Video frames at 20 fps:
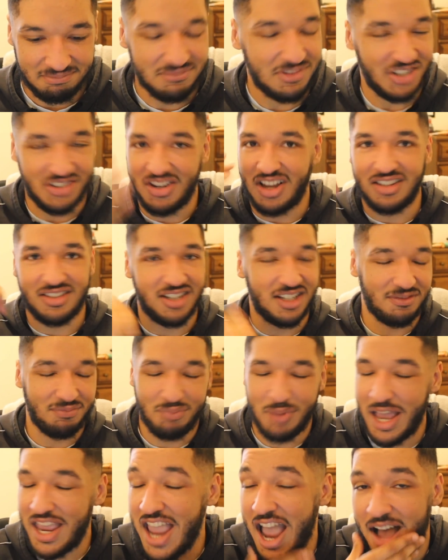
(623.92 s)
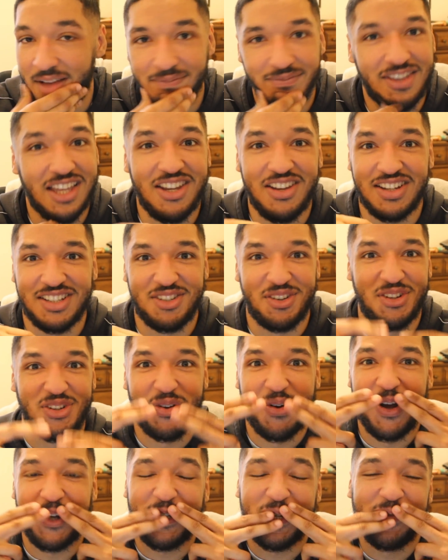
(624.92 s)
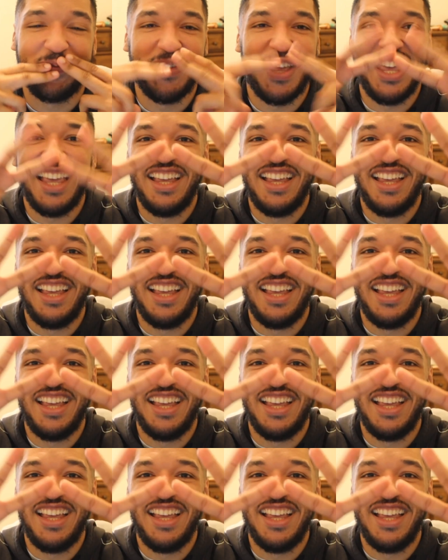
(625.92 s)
Disgusting. But yeah, thank you guys so much for watching.